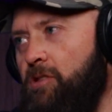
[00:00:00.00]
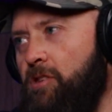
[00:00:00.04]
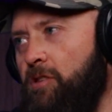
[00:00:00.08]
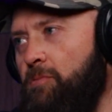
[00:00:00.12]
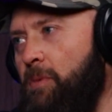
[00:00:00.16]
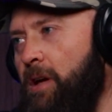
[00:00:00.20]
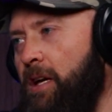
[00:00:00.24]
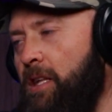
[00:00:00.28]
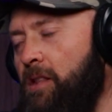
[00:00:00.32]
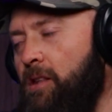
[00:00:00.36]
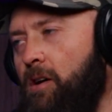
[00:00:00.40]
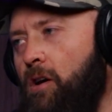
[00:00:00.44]
Just
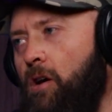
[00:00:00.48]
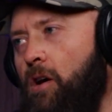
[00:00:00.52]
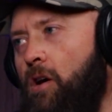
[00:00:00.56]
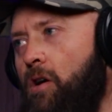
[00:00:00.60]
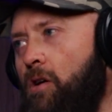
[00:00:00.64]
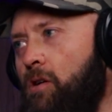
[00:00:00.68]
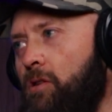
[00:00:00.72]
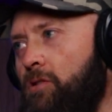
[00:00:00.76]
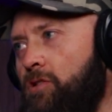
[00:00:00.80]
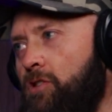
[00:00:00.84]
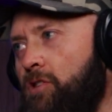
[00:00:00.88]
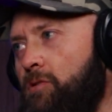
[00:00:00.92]
make the
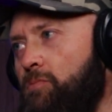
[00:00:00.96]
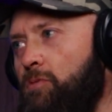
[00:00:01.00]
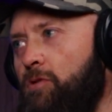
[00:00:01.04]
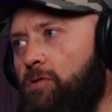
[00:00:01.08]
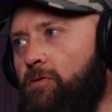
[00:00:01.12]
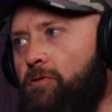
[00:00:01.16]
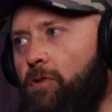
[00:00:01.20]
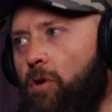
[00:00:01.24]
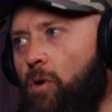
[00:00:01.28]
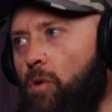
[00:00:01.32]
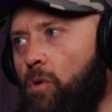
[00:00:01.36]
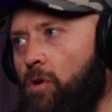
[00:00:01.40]
call and just
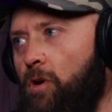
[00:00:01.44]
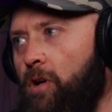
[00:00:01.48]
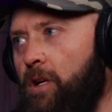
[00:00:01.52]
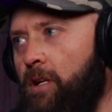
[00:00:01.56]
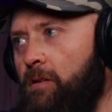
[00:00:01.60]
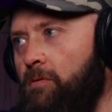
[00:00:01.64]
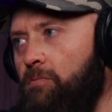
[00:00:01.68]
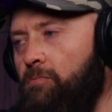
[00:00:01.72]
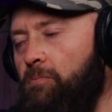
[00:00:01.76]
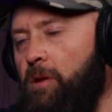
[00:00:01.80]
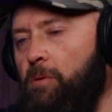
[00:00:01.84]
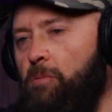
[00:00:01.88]
move forward,
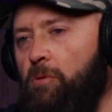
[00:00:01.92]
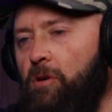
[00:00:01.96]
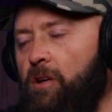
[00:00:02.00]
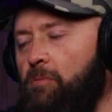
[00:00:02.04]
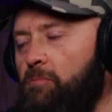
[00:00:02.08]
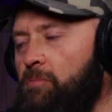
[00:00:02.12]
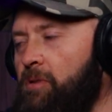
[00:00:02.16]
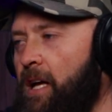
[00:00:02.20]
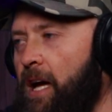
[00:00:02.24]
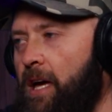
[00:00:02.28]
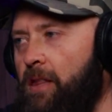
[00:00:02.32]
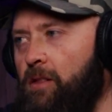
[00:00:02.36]
and people
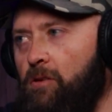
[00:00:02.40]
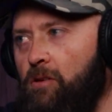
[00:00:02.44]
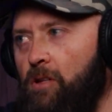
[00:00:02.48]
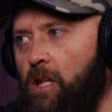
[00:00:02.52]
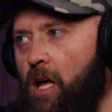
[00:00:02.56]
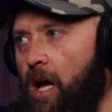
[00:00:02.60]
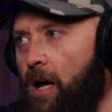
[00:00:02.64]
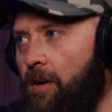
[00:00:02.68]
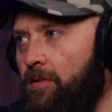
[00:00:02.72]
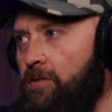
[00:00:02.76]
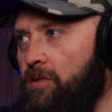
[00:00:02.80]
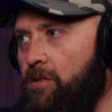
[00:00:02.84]
can plan their
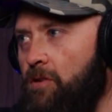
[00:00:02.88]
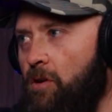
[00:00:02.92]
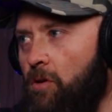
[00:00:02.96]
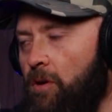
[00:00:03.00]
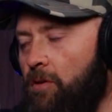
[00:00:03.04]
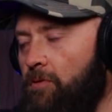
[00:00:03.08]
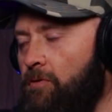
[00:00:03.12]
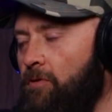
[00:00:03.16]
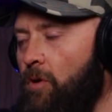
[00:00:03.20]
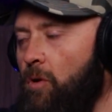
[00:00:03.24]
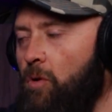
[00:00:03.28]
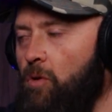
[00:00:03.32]
lives
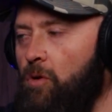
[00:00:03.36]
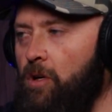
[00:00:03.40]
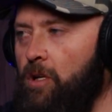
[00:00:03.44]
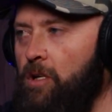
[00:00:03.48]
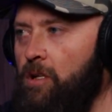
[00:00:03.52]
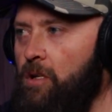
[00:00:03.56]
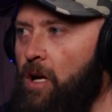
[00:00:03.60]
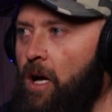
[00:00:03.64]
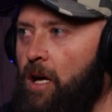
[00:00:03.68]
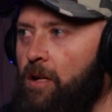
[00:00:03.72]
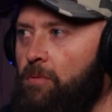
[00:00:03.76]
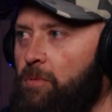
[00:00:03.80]
going forward
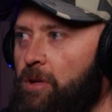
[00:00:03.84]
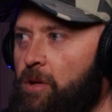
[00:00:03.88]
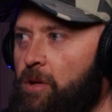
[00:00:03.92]
and not